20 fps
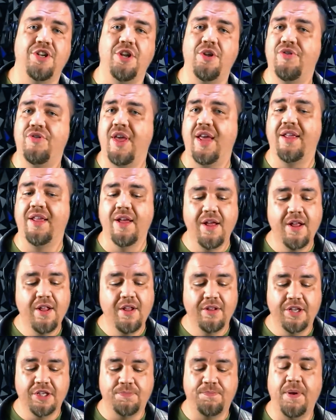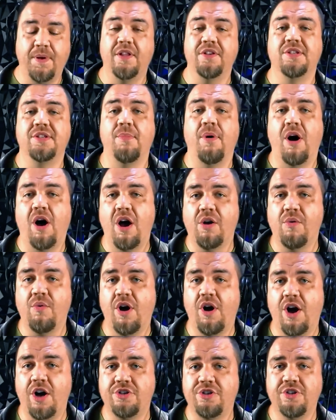Do you think this bill is some
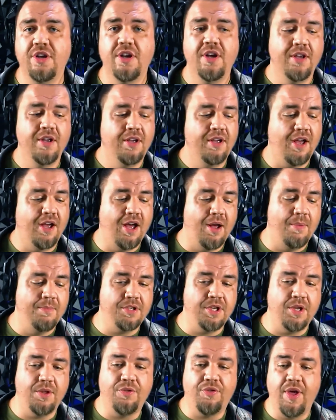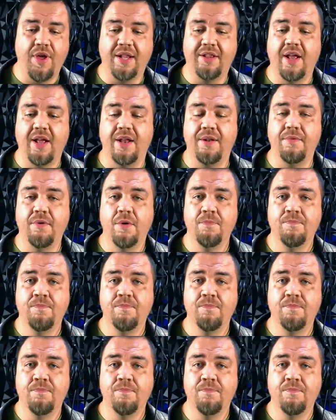hogwash? Um, do you think that